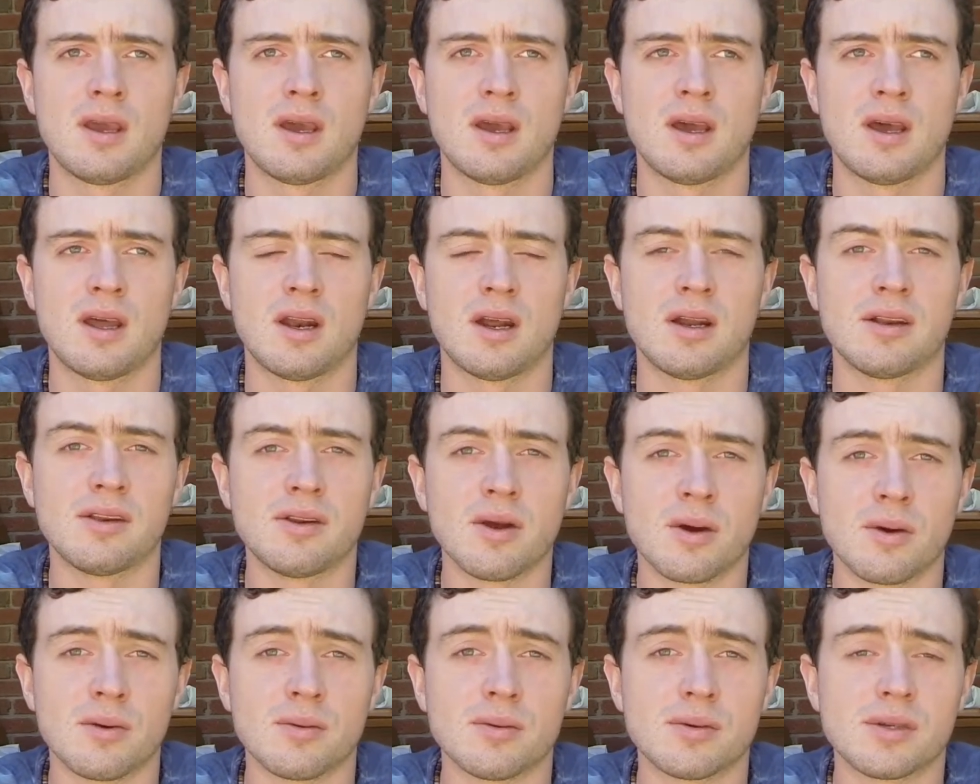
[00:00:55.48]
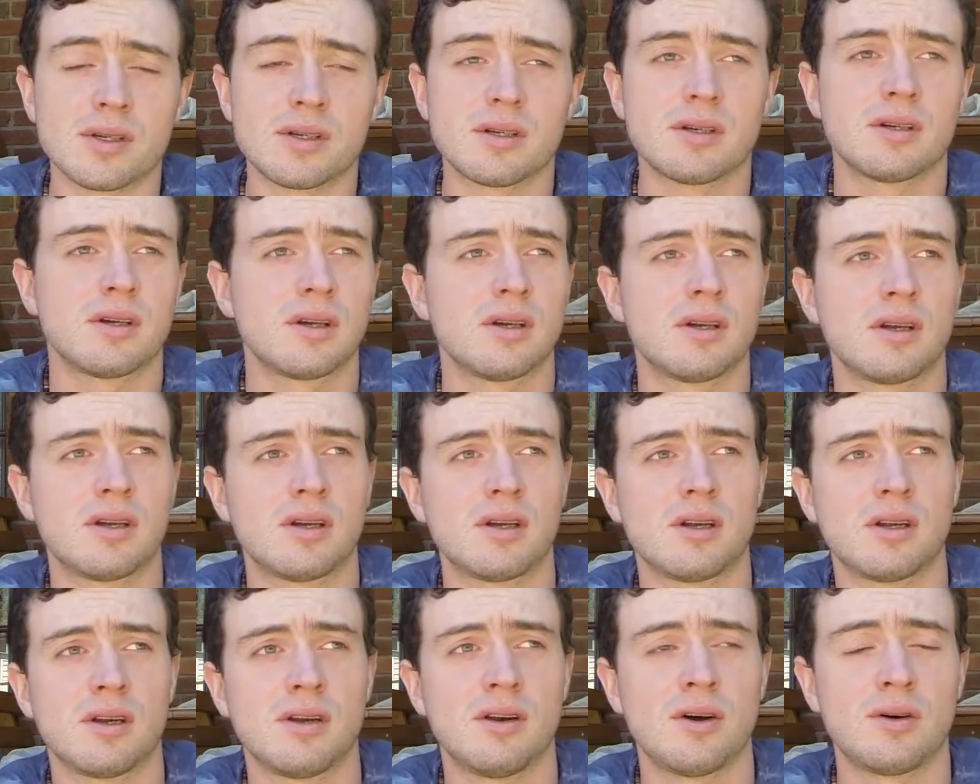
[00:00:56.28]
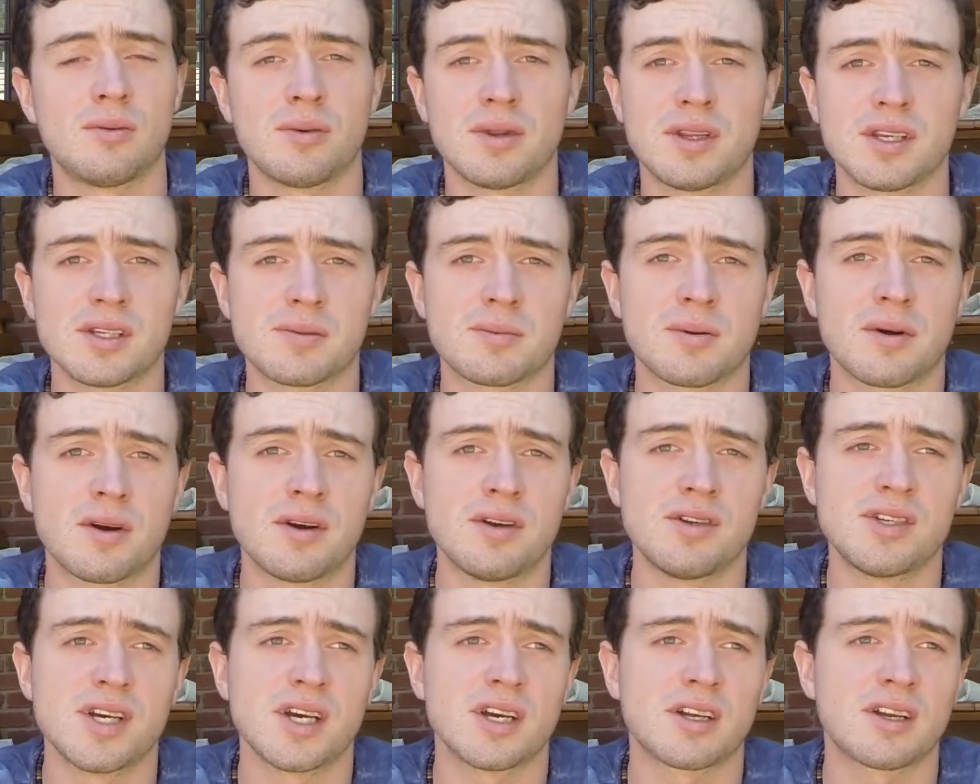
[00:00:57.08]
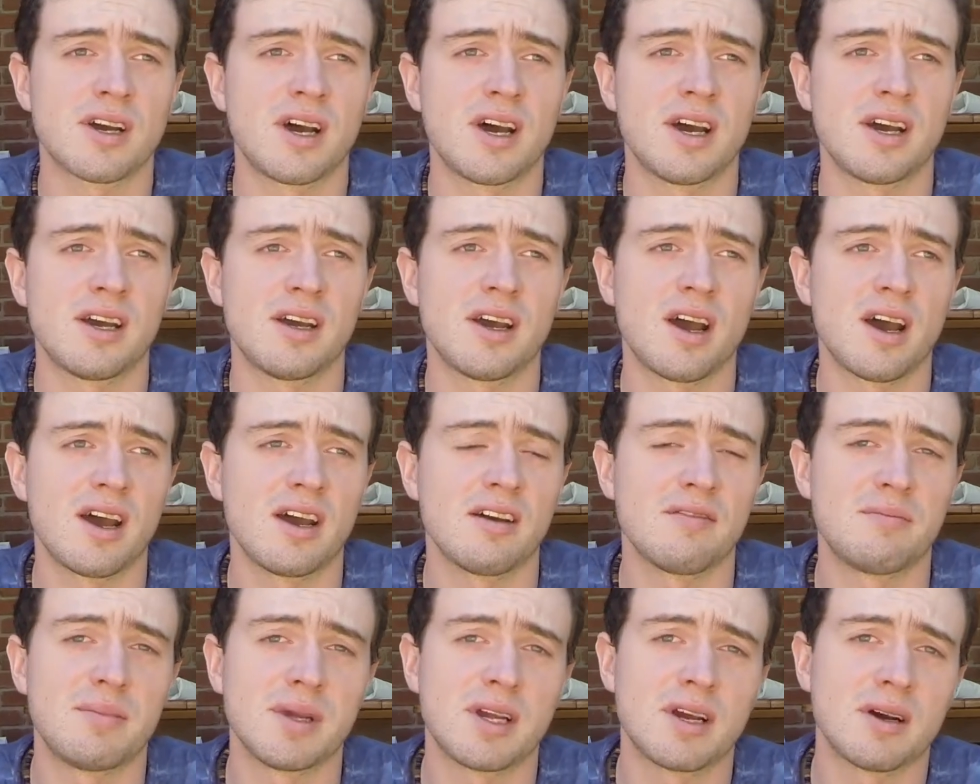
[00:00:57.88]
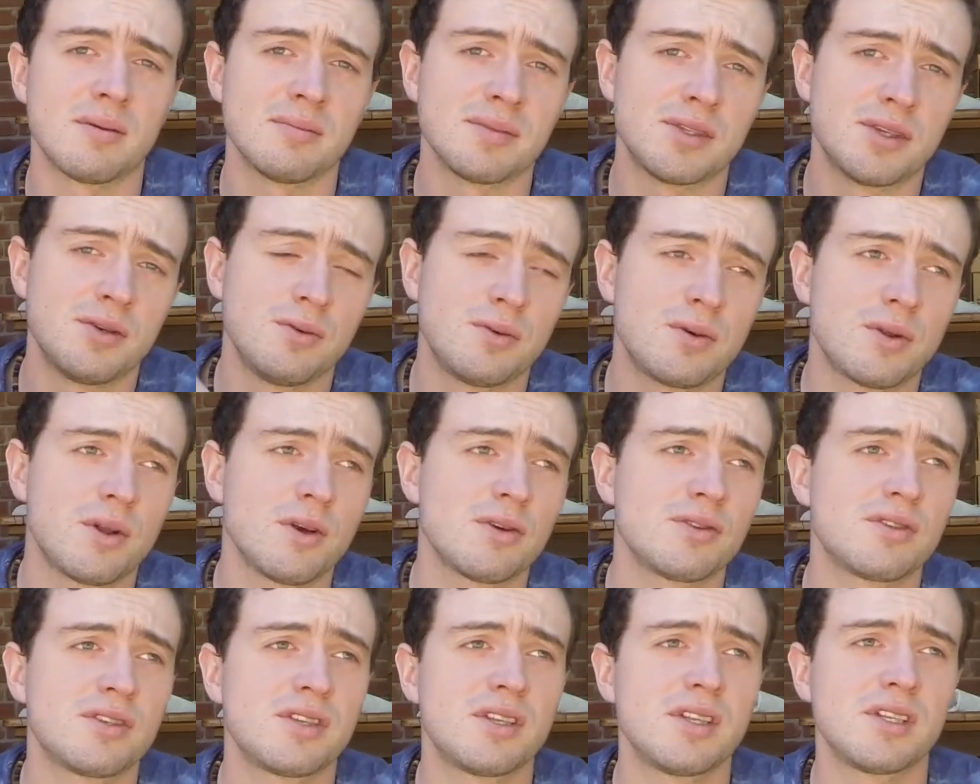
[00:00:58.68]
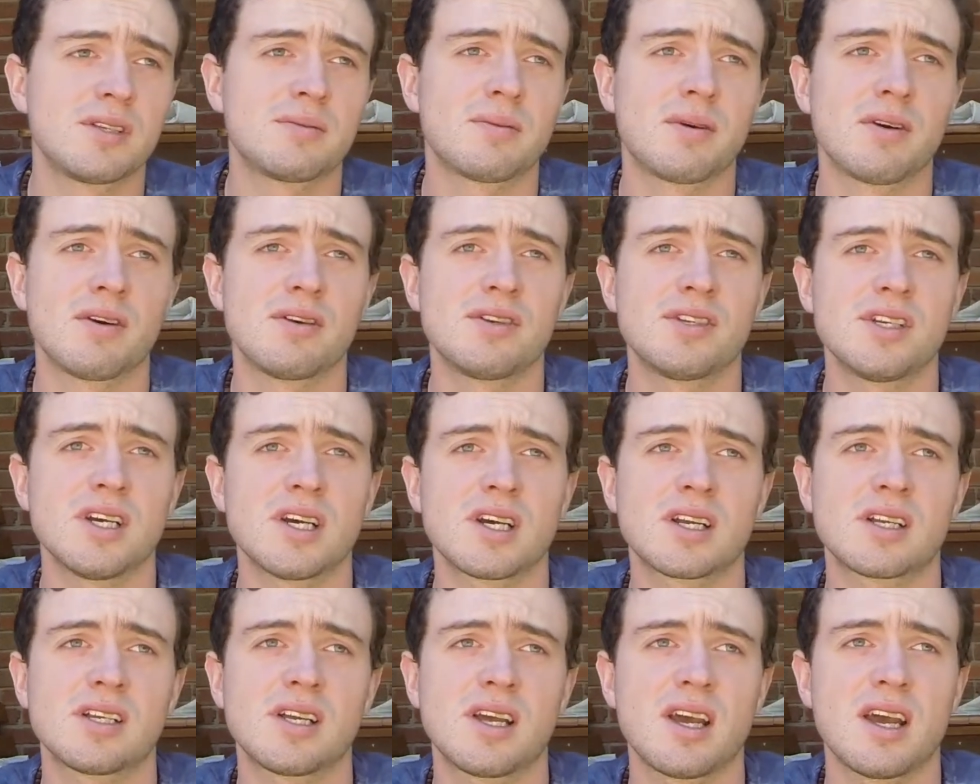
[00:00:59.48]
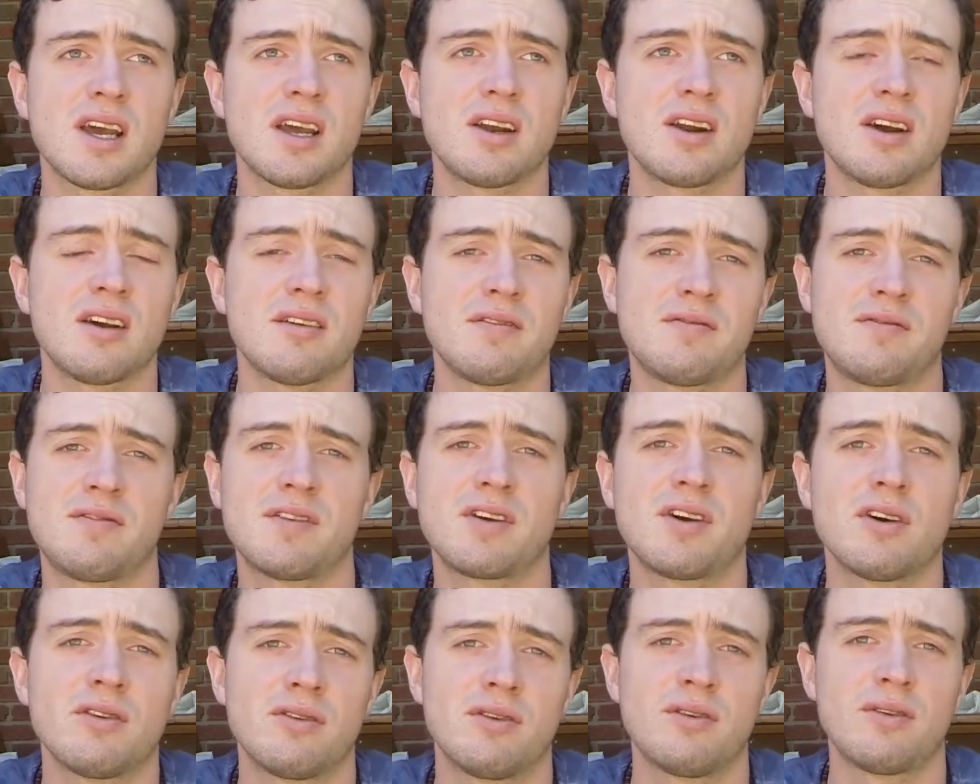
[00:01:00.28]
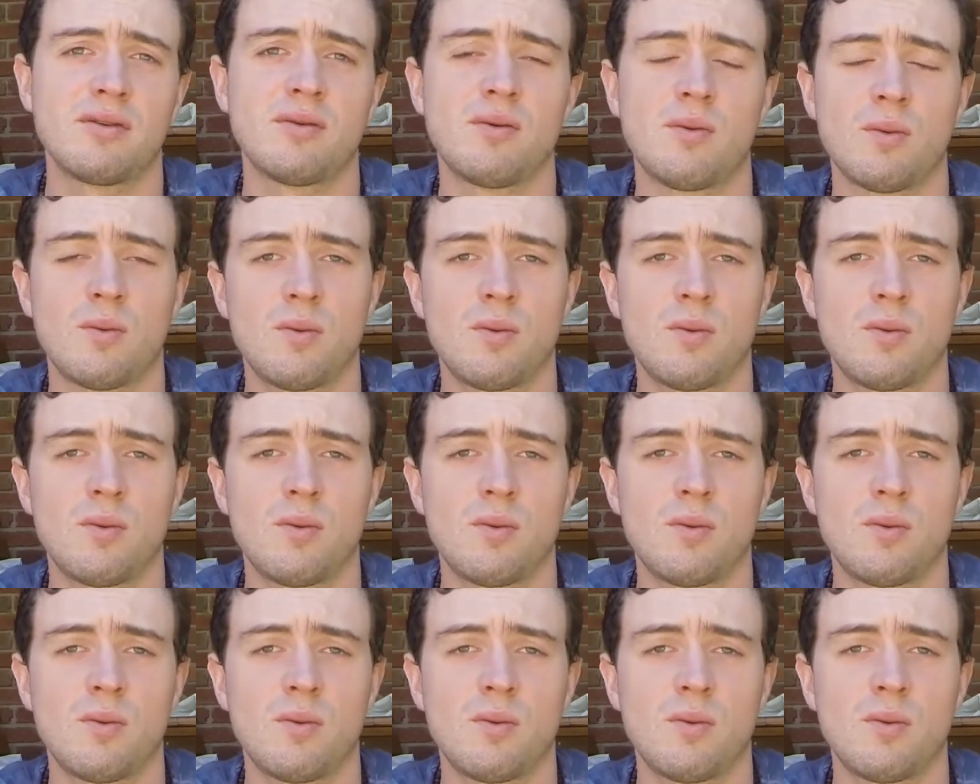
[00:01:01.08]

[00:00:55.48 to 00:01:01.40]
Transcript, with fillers: And I don't. Not with this project. I, I have become too close to this project and I've forgotten